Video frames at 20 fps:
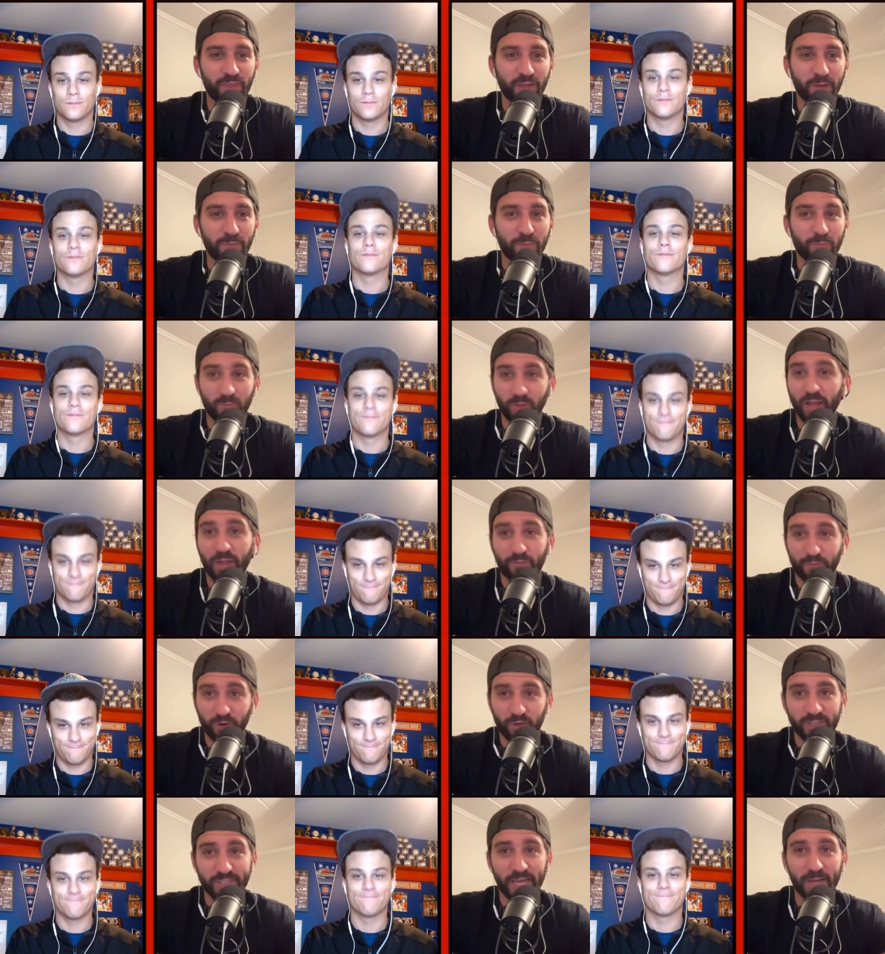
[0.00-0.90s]
Speaker 1: him. Like,
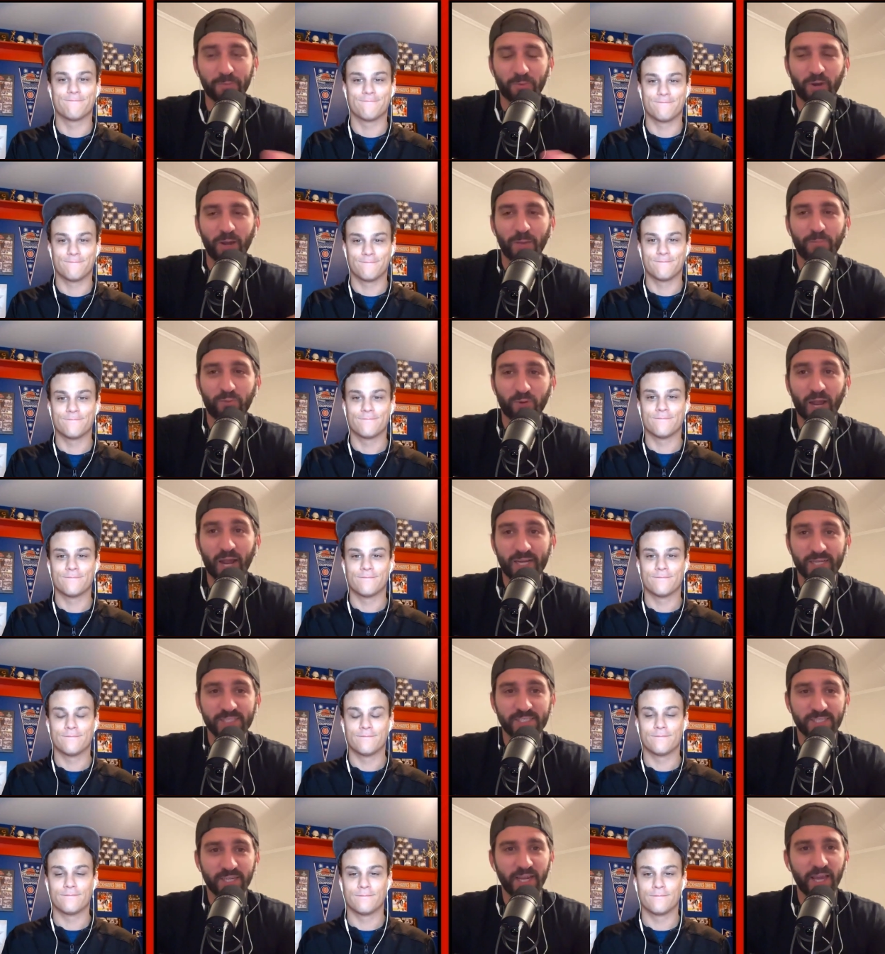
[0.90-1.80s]
for example, at
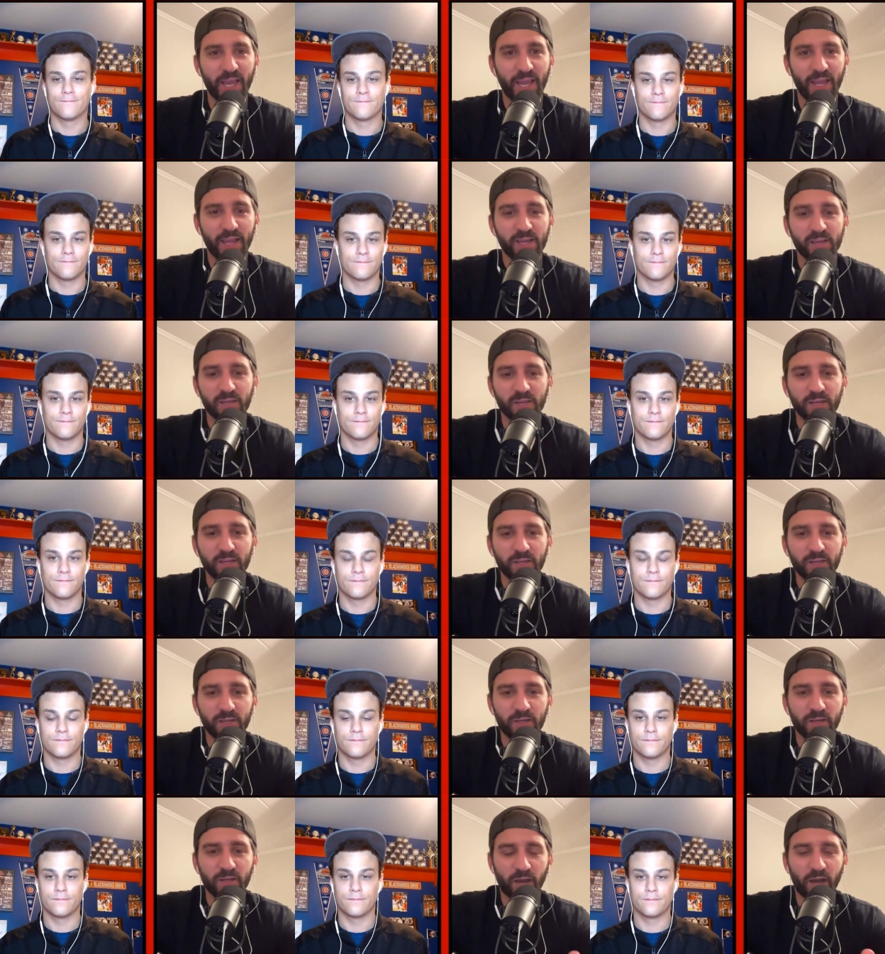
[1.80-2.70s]
practice today,
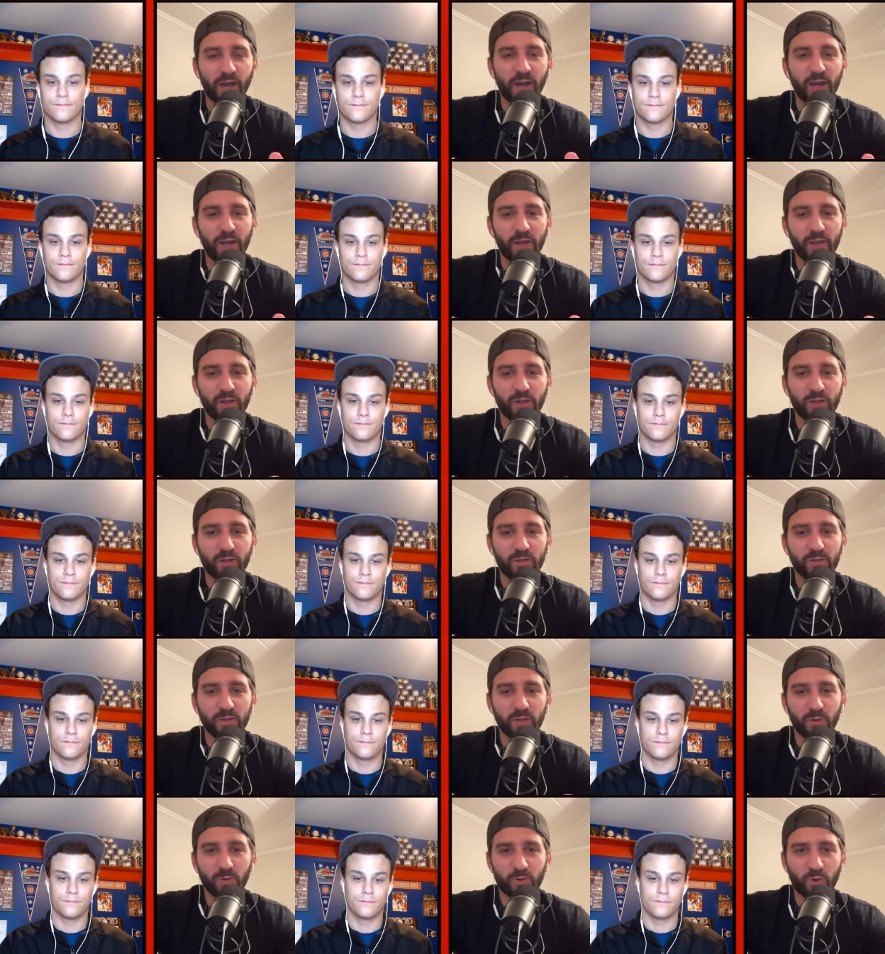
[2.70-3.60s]
uh,
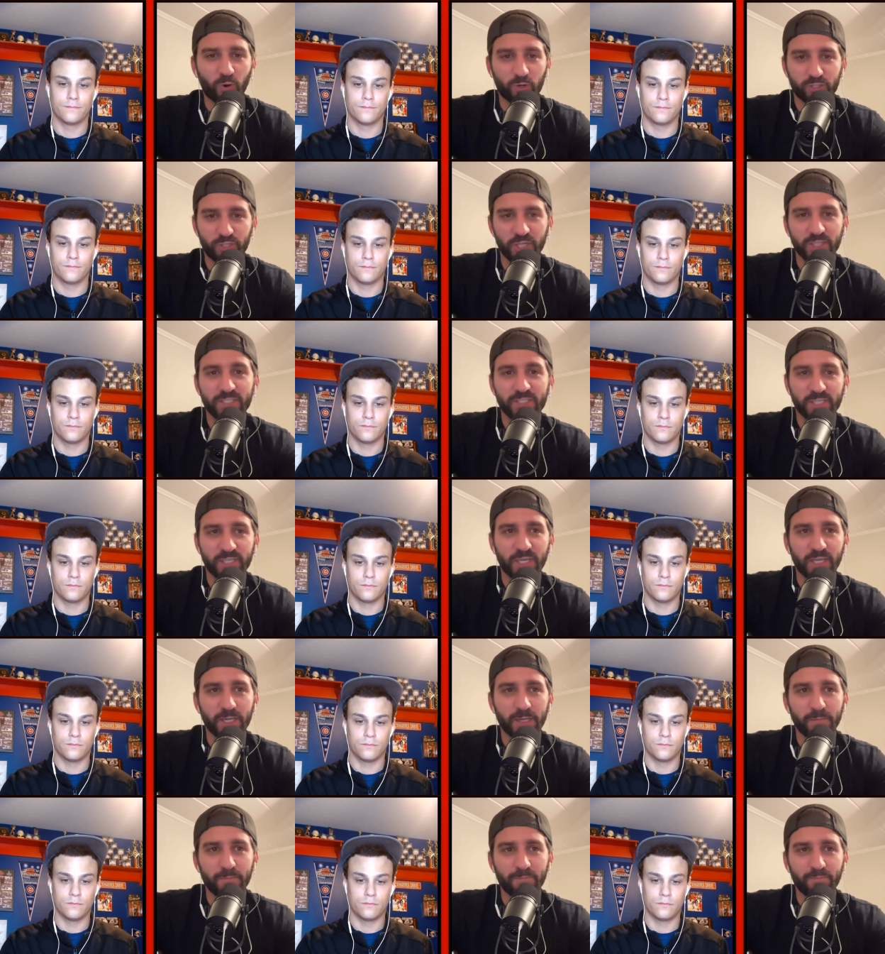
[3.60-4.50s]
it,
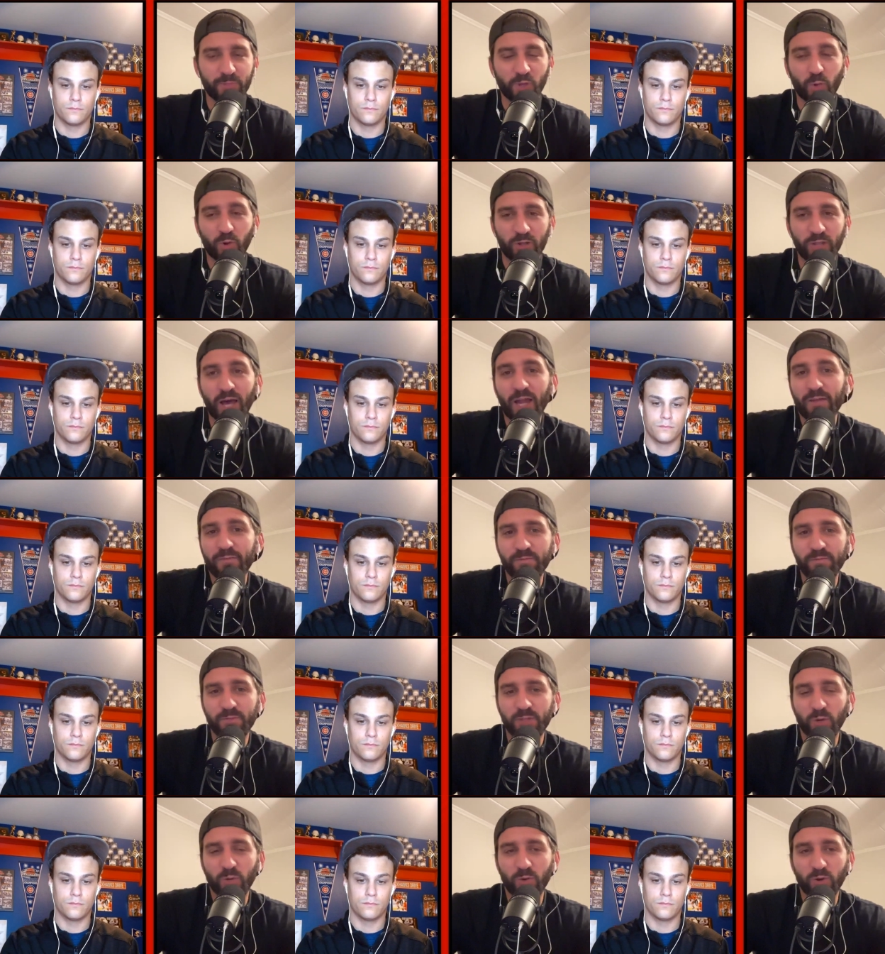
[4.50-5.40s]
Korchinski, there were a lot of,
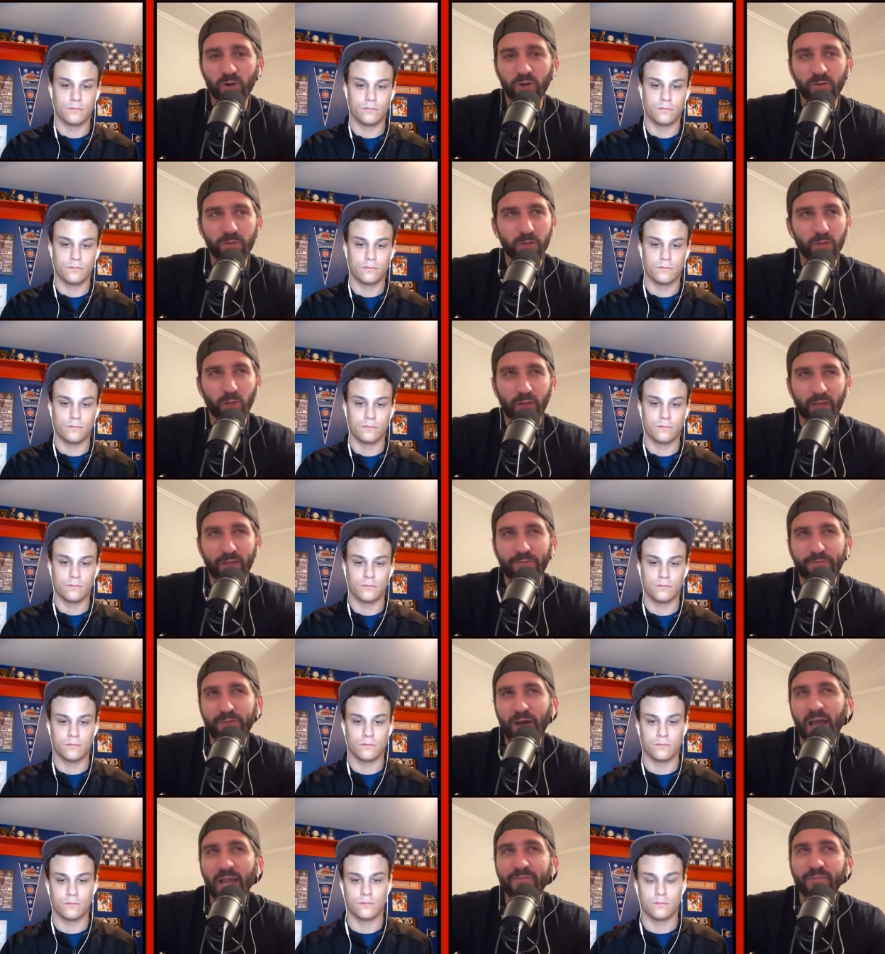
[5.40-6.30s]
there were, there were like
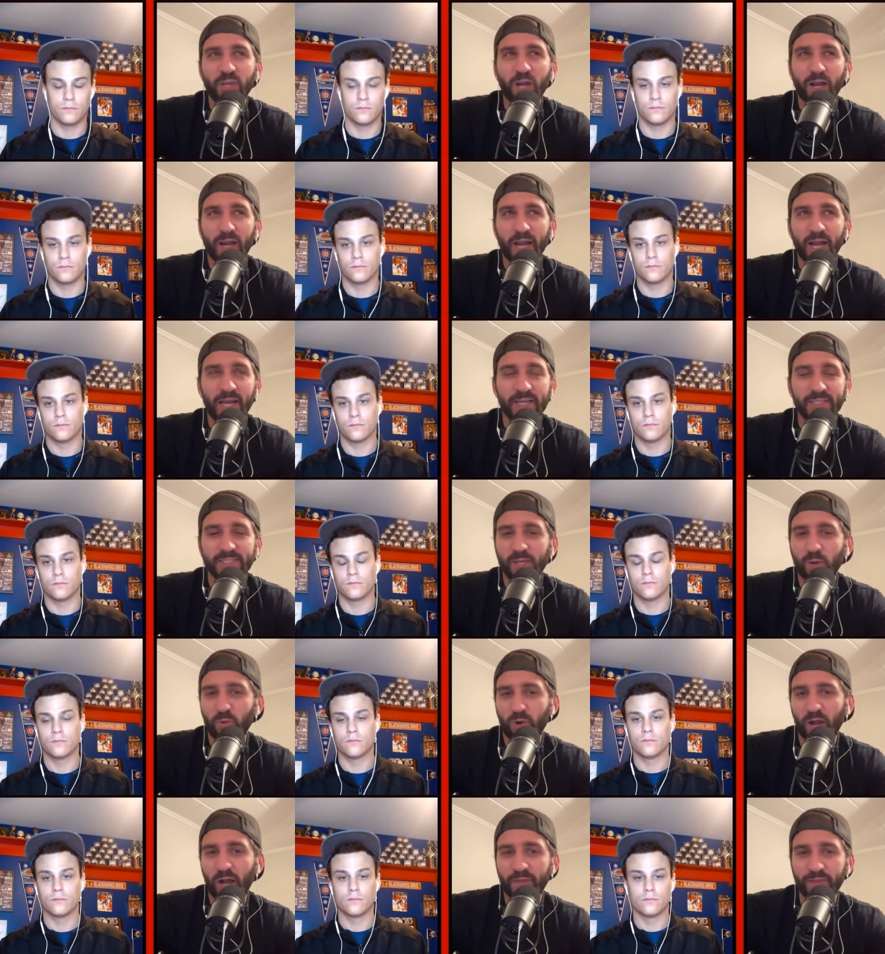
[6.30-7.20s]
five young guys that
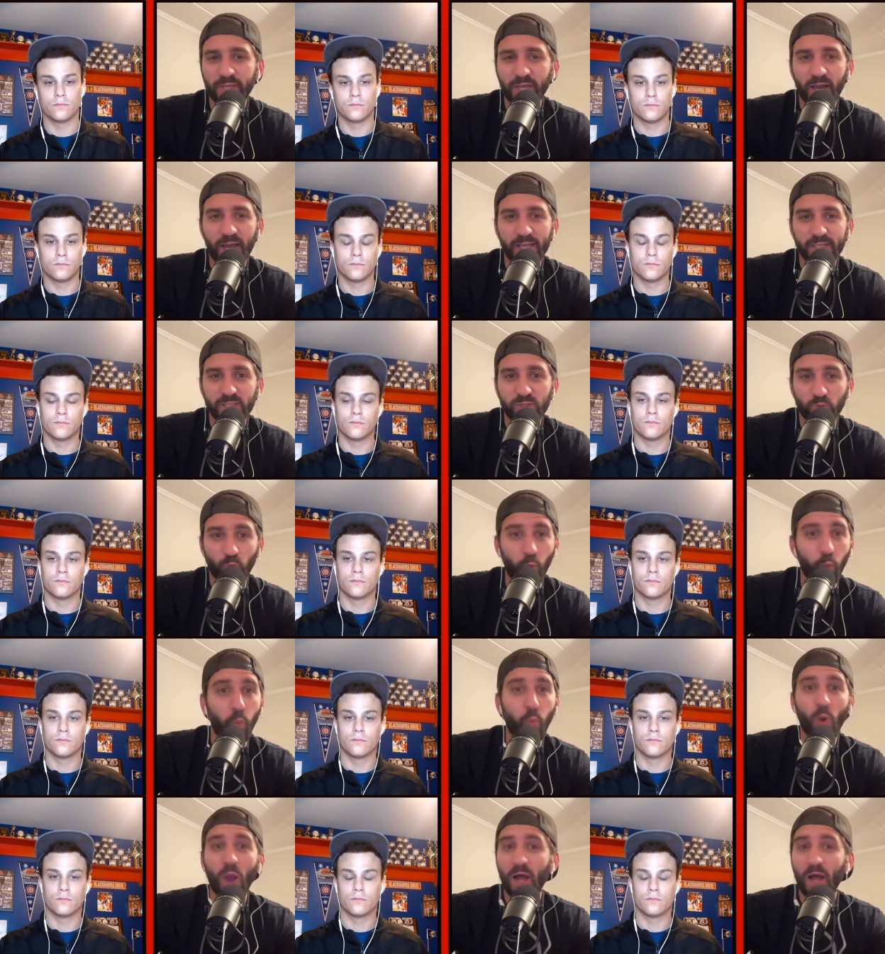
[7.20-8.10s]
were on the ice
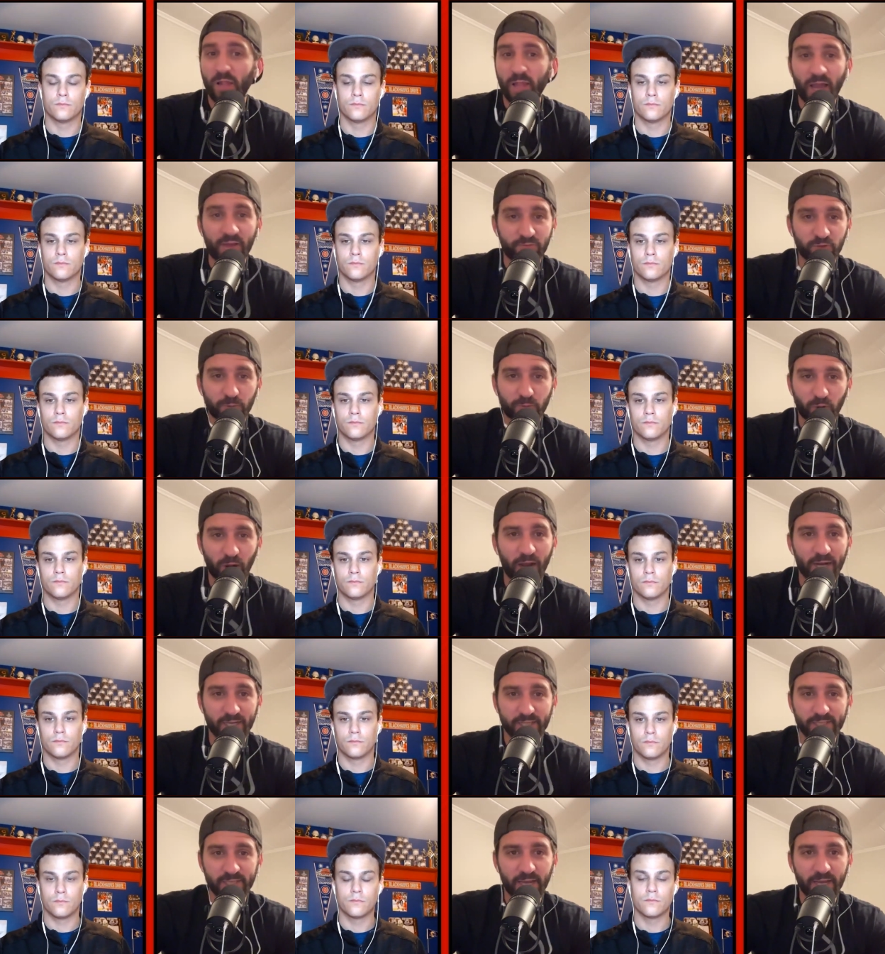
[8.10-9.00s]
well after
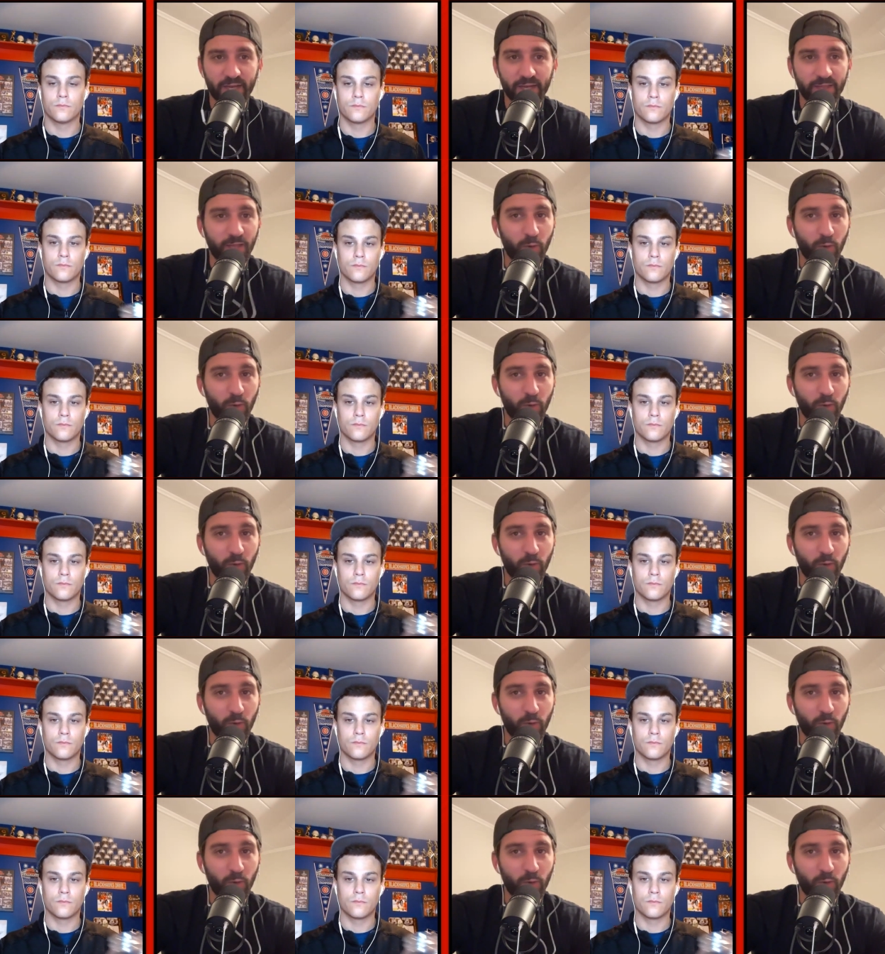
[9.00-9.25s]
practice ended.